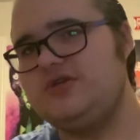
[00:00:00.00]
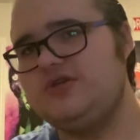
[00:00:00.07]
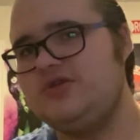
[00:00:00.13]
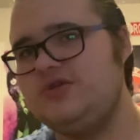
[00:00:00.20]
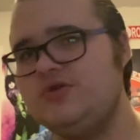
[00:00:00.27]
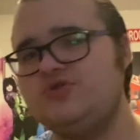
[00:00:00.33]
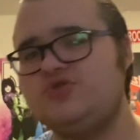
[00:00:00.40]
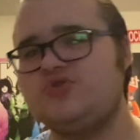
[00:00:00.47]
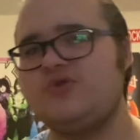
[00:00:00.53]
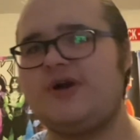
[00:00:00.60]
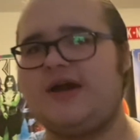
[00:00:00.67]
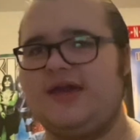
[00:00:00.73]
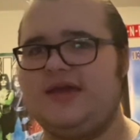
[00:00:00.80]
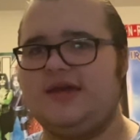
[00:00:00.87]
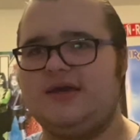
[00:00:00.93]
you
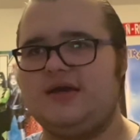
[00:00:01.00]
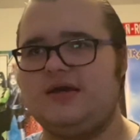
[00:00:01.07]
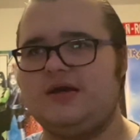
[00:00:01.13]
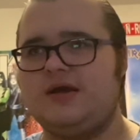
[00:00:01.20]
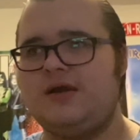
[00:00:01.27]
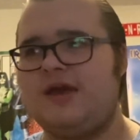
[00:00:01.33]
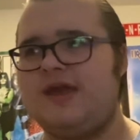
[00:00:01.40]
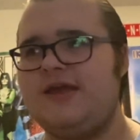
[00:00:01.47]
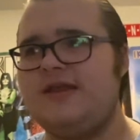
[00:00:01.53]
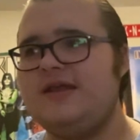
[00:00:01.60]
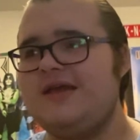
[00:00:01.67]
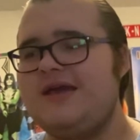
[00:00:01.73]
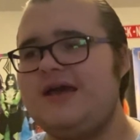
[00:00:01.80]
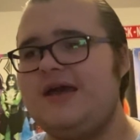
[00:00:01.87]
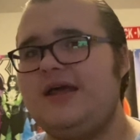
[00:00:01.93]
try. Alright?
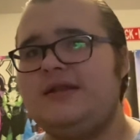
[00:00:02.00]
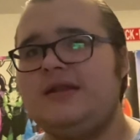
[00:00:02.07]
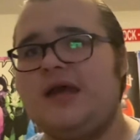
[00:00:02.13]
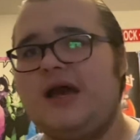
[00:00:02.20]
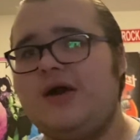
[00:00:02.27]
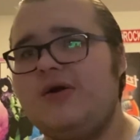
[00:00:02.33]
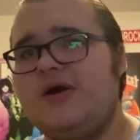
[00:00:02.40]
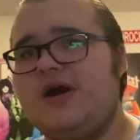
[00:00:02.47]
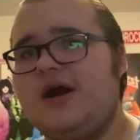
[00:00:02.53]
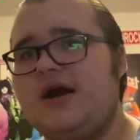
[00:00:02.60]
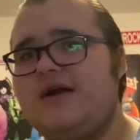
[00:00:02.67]
Now,